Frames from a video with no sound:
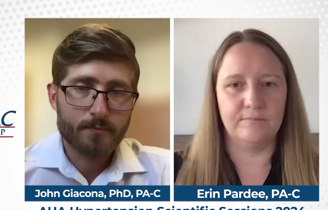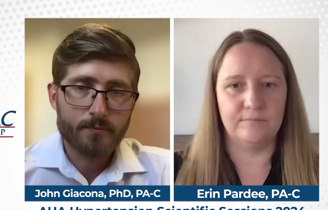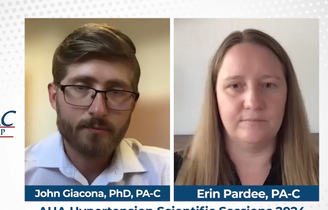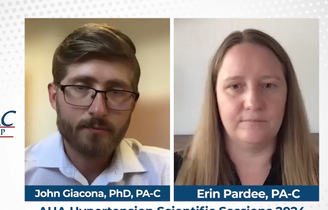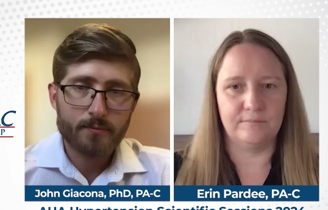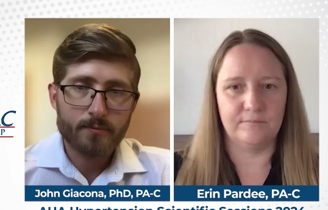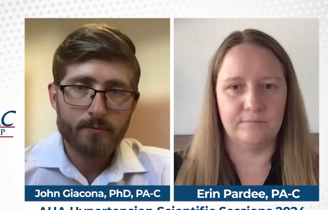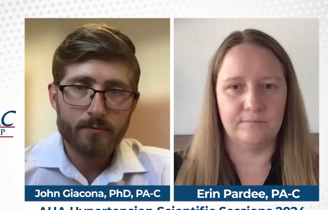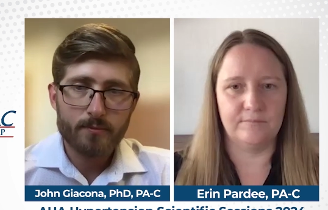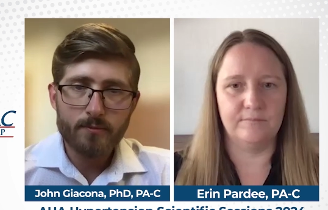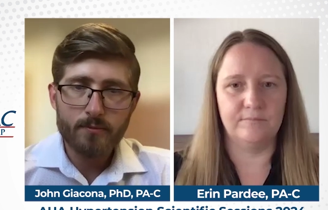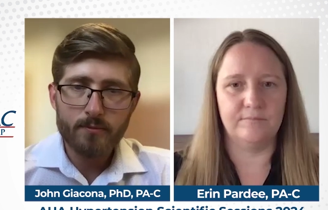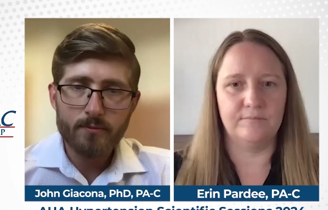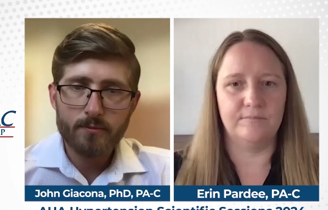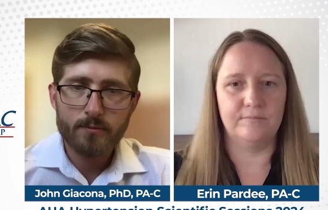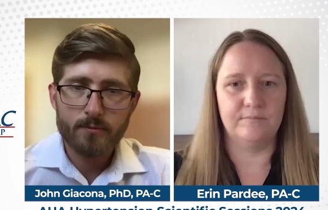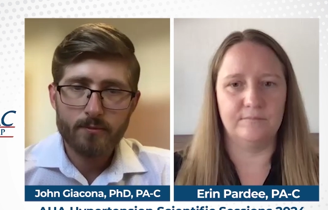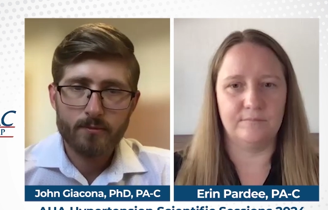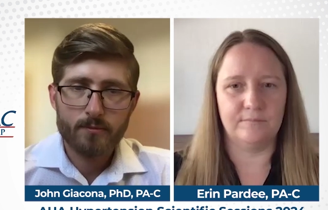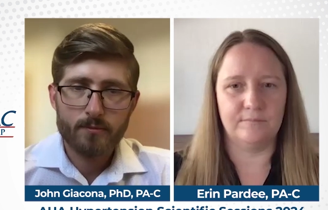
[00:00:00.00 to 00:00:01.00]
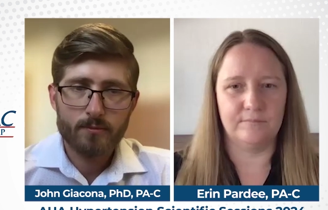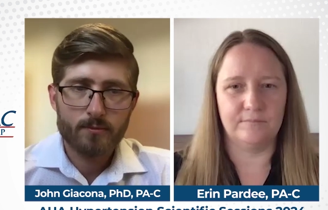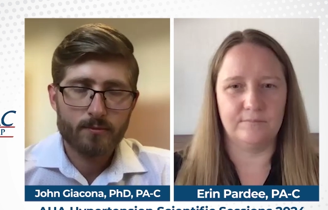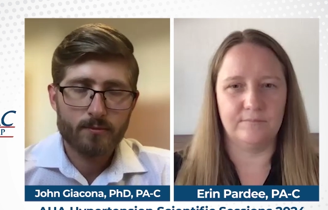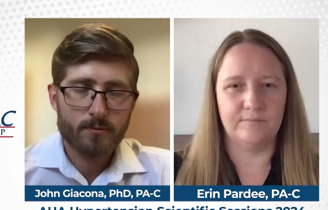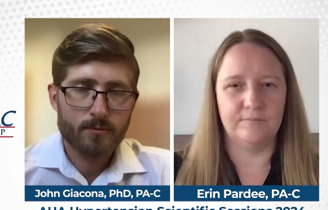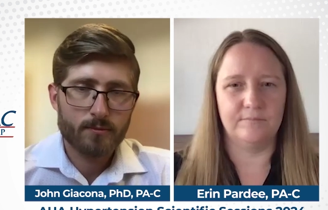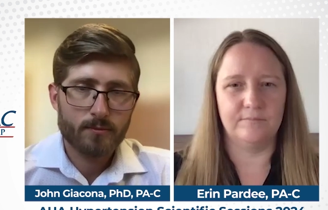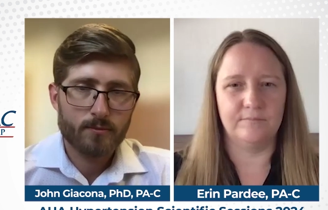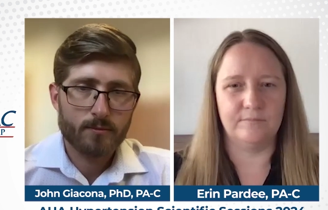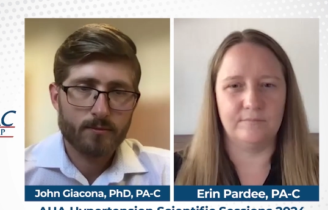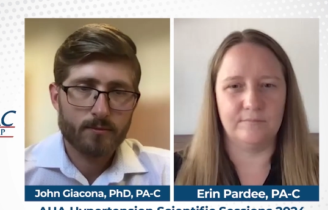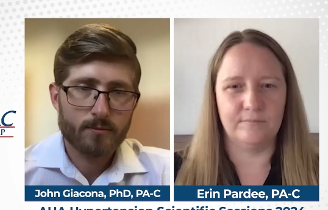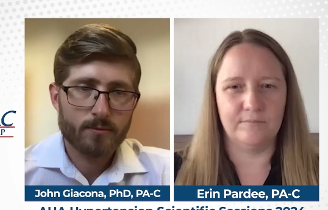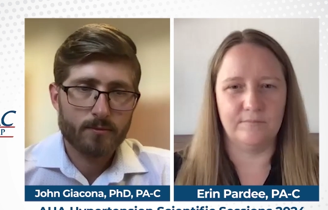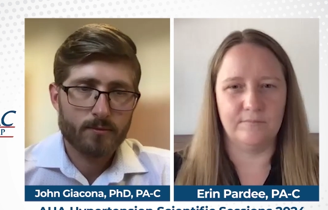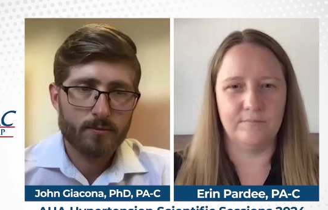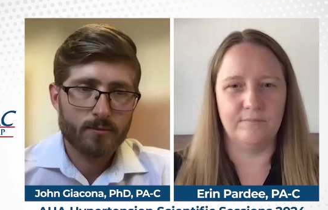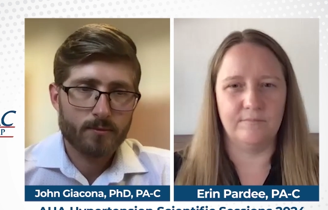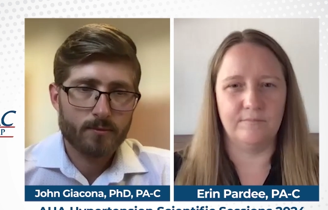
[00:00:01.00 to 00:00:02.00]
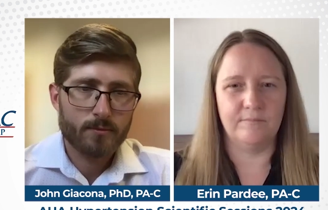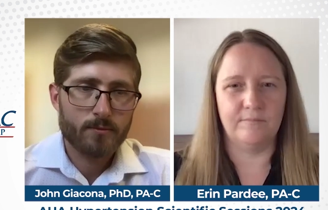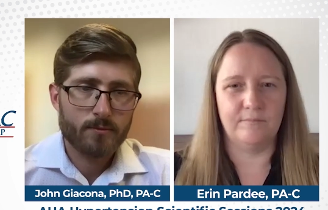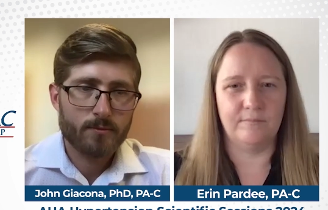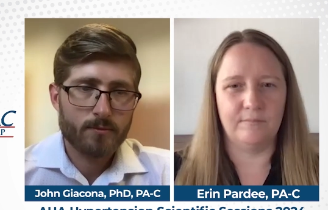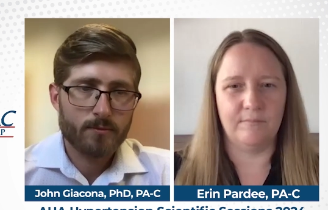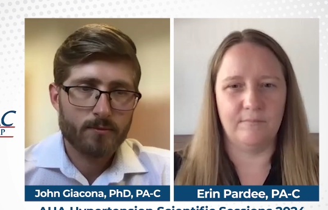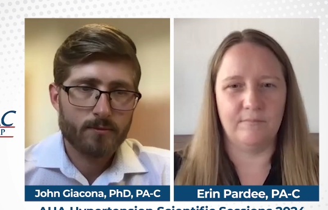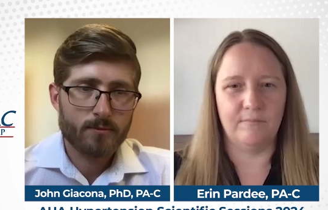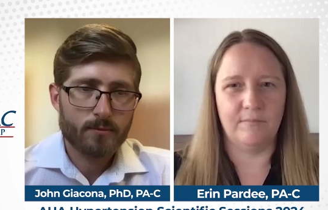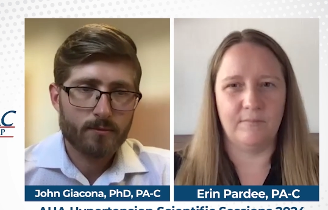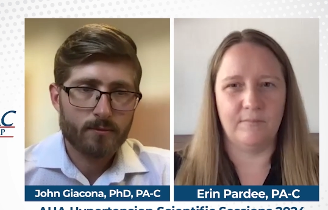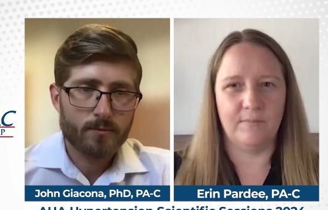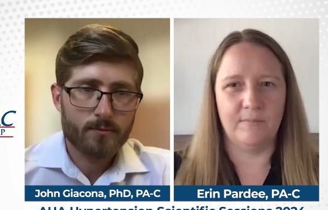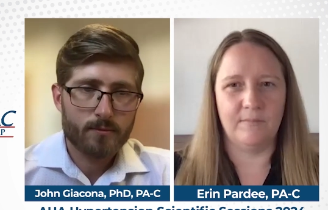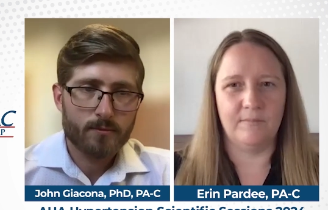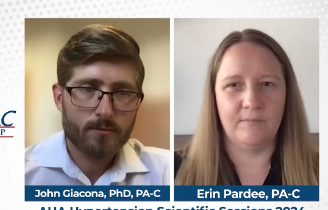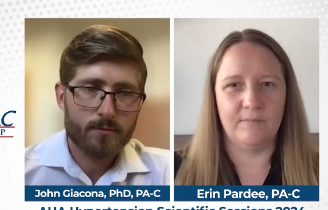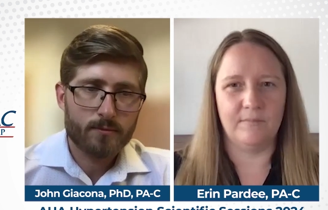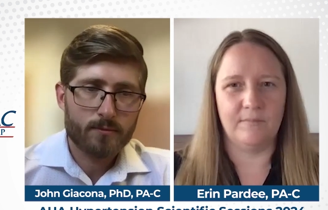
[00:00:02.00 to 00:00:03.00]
Nothing is said.